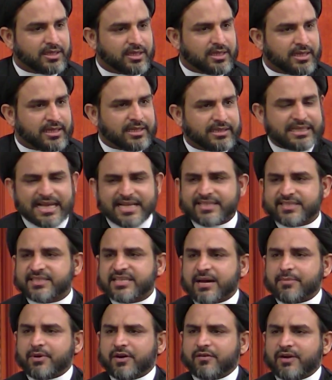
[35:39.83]
Then
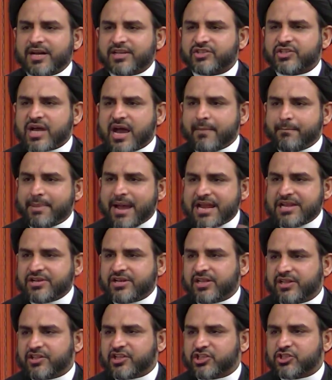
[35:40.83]
some of us
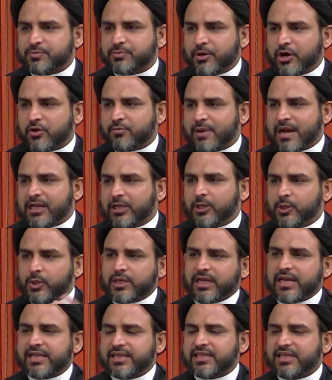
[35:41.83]
abandon this book by
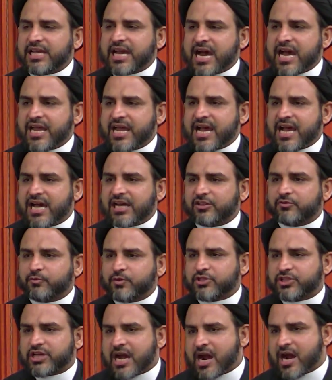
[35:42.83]
looking at the ayat
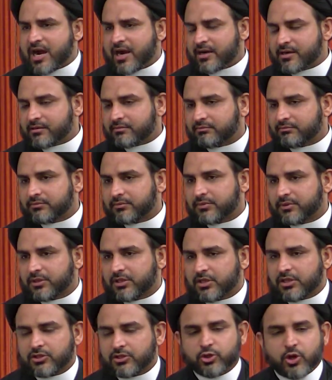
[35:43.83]
which are
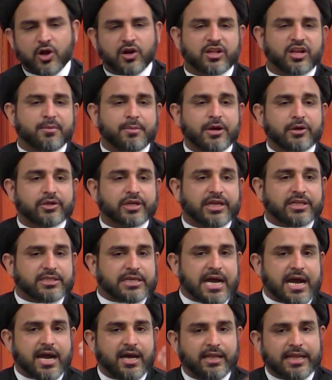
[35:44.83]
talking about
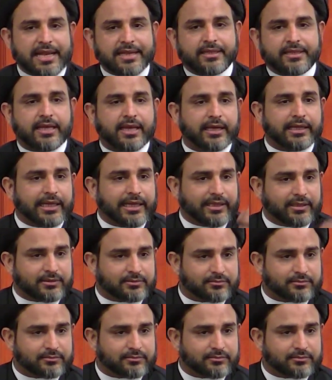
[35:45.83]
qital and killing.